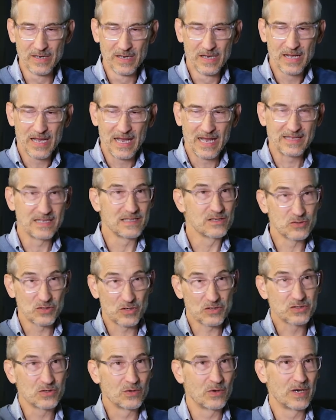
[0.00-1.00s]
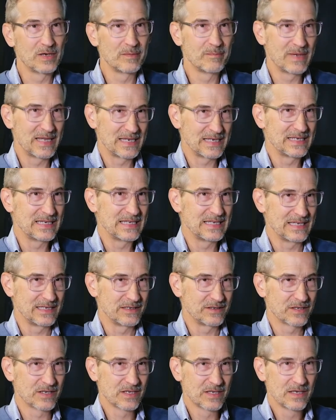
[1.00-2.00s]
And then there's also unmet
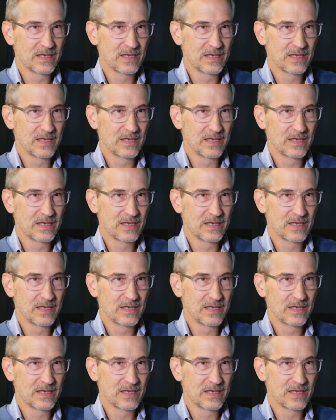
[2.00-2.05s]
need.